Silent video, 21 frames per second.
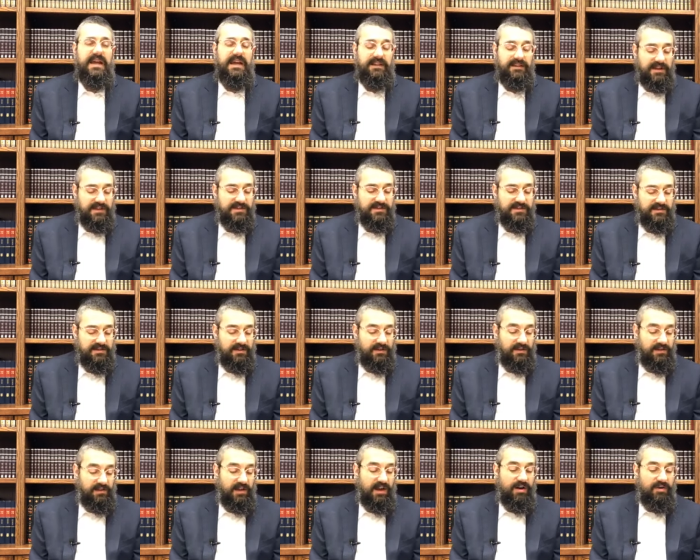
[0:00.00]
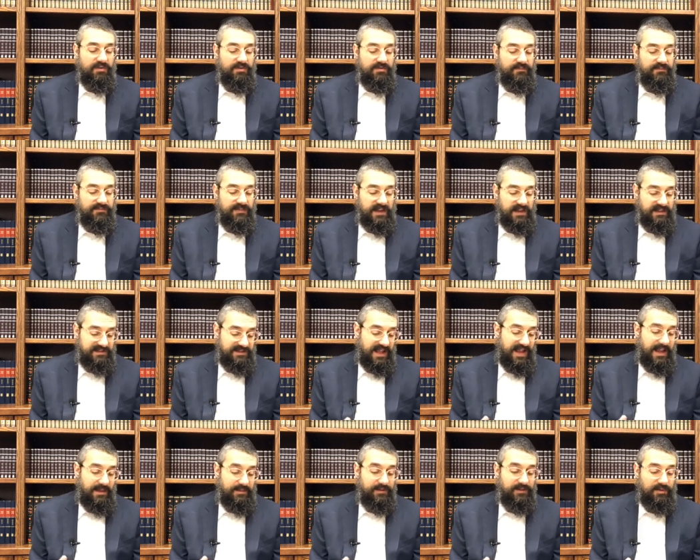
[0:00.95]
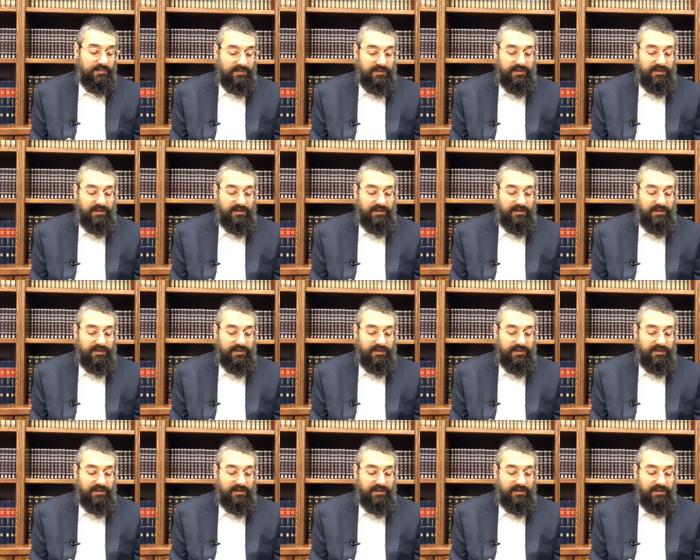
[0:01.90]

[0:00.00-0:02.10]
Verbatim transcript: it doesn't glow, it's not able to